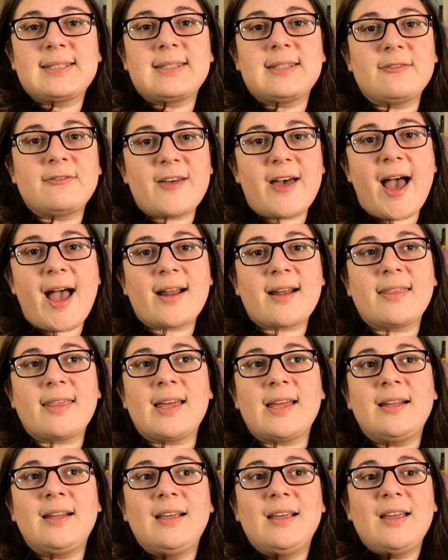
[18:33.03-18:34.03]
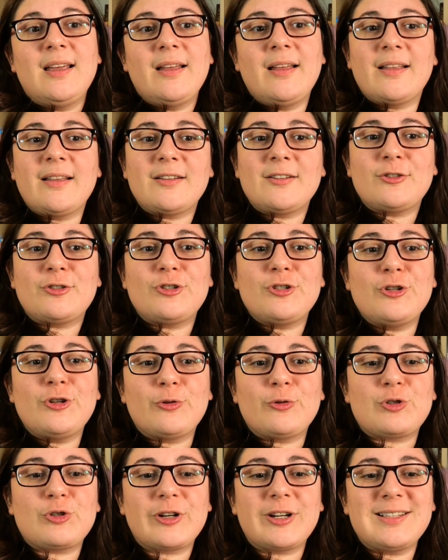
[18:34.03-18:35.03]
the fact that, you
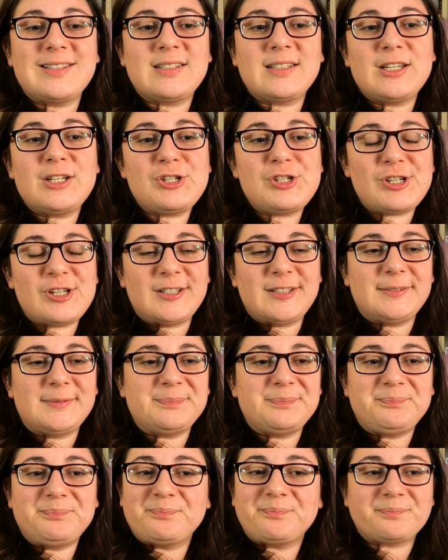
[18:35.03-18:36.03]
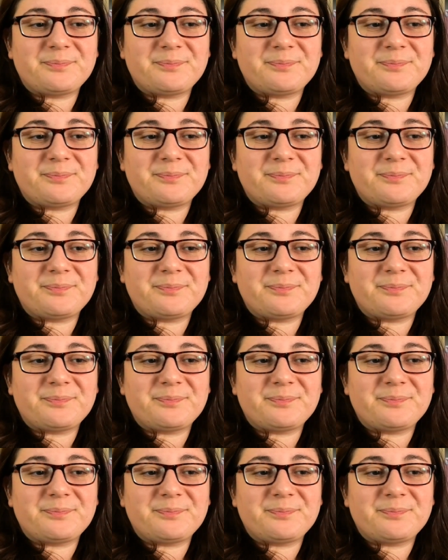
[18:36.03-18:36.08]
know, translation,